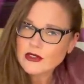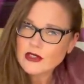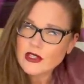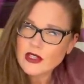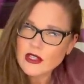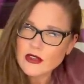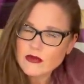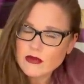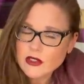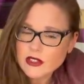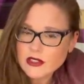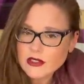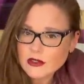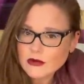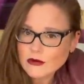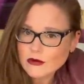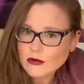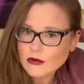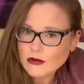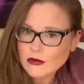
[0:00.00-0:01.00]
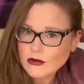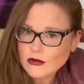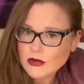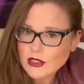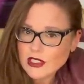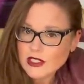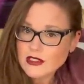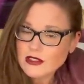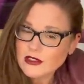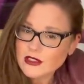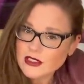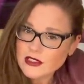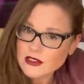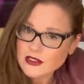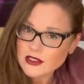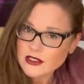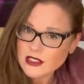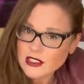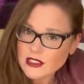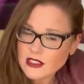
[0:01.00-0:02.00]
Everything is
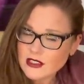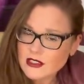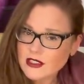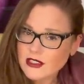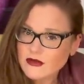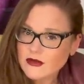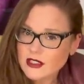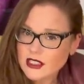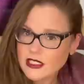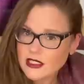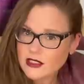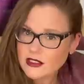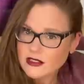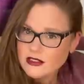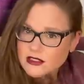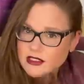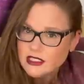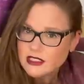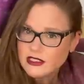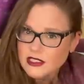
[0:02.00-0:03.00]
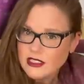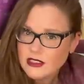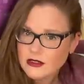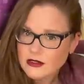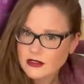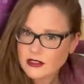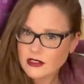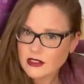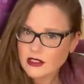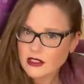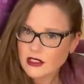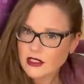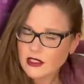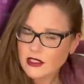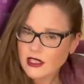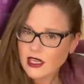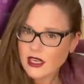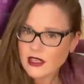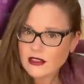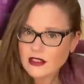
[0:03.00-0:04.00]
listed in a lovely, detailed
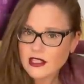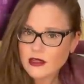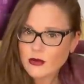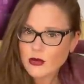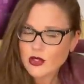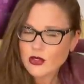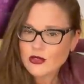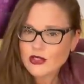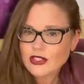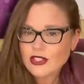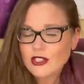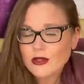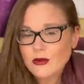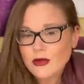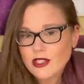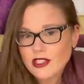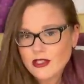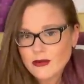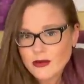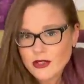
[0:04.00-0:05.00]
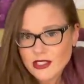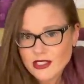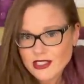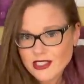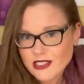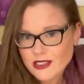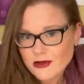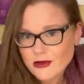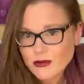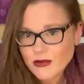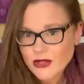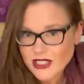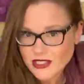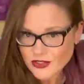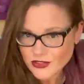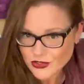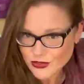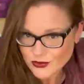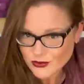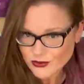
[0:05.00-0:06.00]
outline post on my community
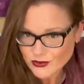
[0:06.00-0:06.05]
page.